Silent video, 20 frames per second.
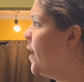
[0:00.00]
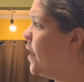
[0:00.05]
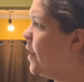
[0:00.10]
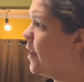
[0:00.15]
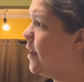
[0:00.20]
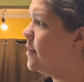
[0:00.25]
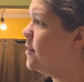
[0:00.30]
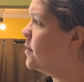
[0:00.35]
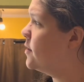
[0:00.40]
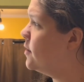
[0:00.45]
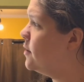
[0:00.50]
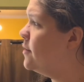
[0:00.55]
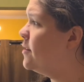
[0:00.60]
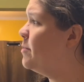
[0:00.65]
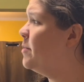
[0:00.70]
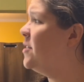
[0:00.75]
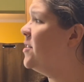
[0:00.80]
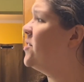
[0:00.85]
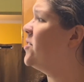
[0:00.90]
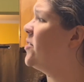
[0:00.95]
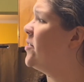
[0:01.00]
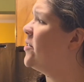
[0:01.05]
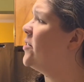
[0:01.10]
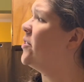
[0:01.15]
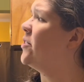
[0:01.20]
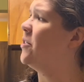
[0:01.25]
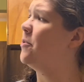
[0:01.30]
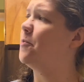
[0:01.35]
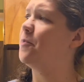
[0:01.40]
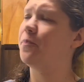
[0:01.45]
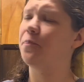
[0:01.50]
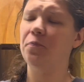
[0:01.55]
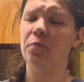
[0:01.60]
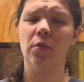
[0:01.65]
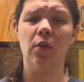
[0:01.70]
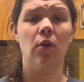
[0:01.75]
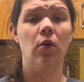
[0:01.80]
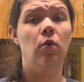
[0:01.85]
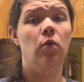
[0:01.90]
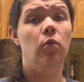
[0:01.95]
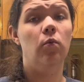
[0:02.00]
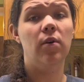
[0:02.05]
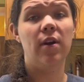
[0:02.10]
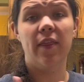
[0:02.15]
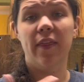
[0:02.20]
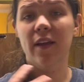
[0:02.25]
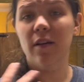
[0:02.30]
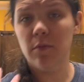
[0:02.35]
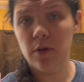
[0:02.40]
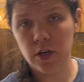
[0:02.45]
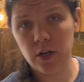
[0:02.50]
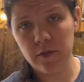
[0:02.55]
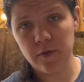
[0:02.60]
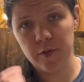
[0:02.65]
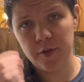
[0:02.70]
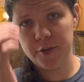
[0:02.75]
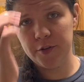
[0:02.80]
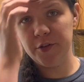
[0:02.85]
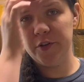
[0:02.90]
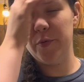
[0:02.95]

Excuse me, sir. What I think I'm gonna do for this new